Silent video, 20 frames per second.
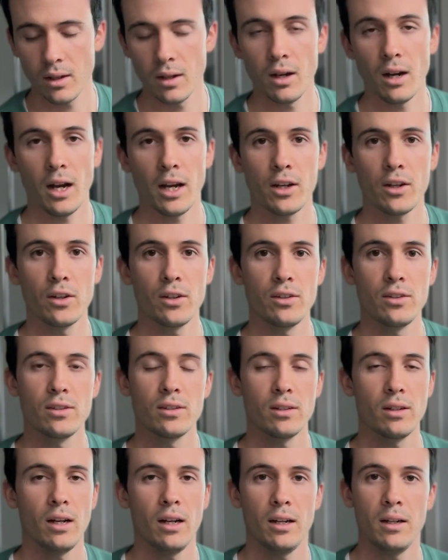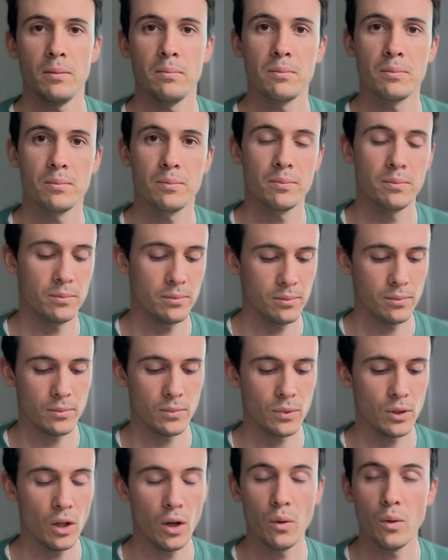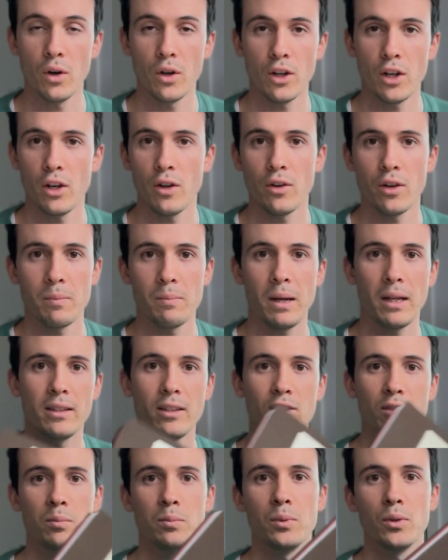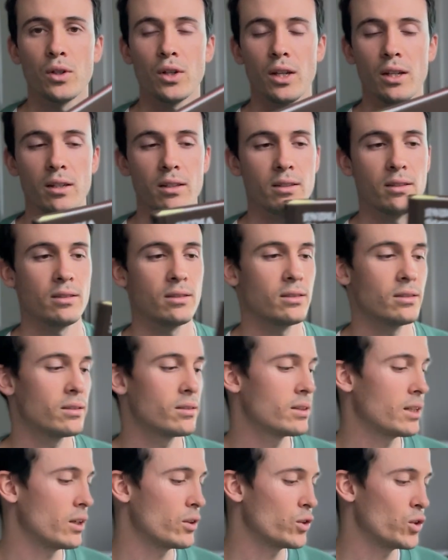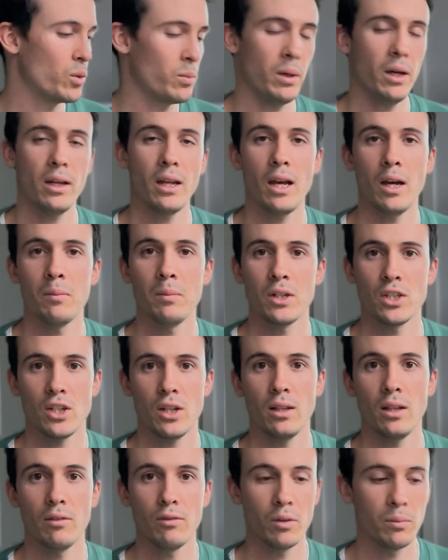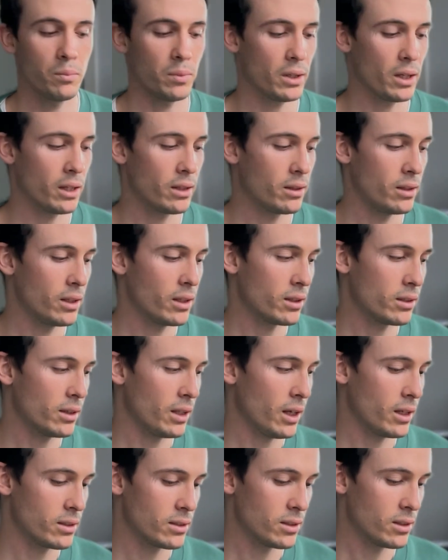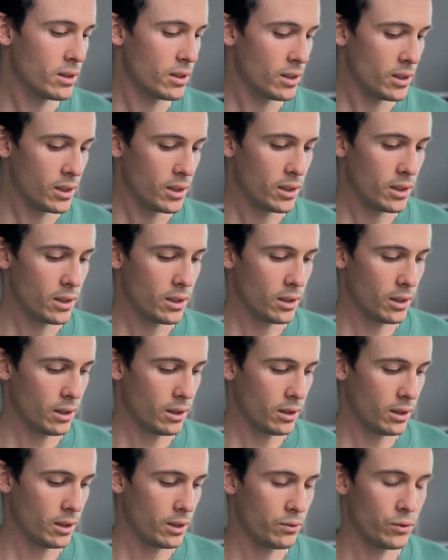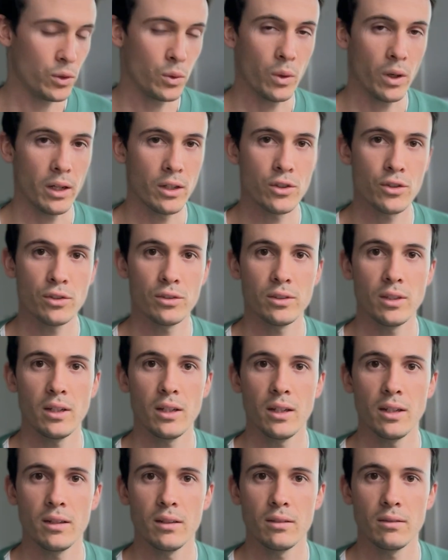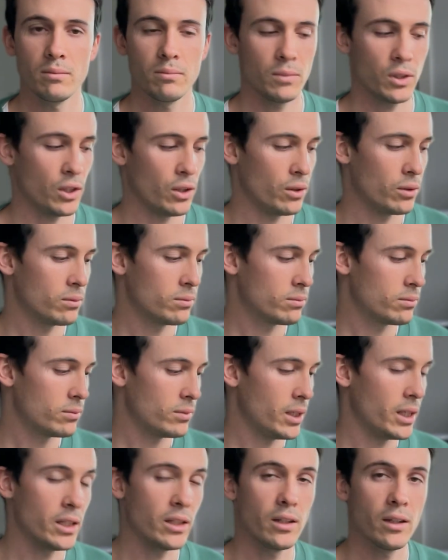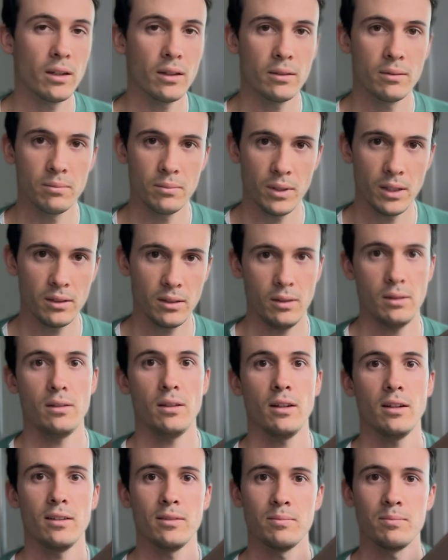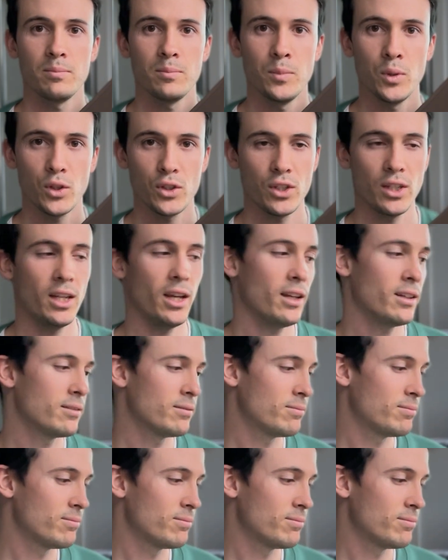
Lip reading: I could go on and on about this book and tell you about how much I love it, but I think that if you are interested in India, this is a book to get.